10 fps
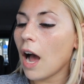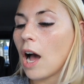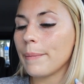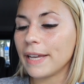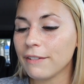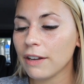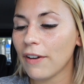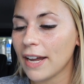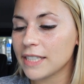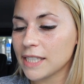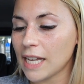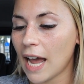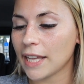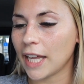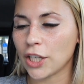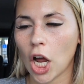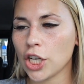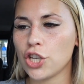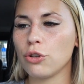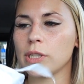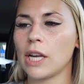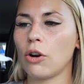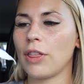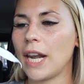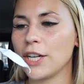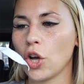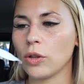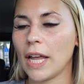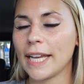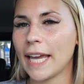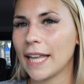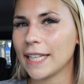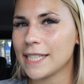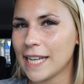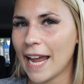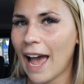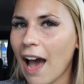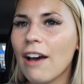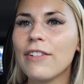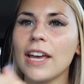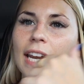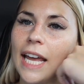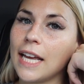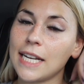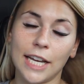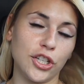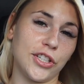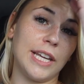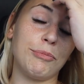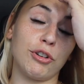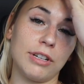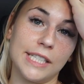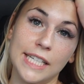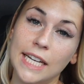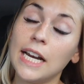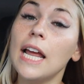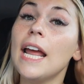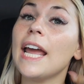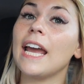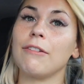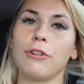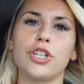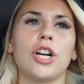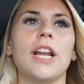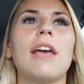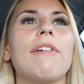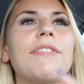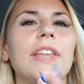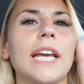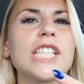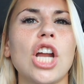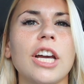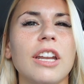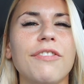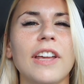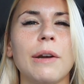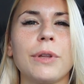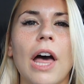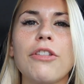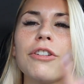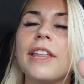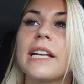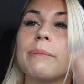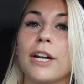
Even if I decide like not to use it or that I don't like it, at least I have it and I can just keep the receipt and return it if I feel like it's not going to fit in with other things.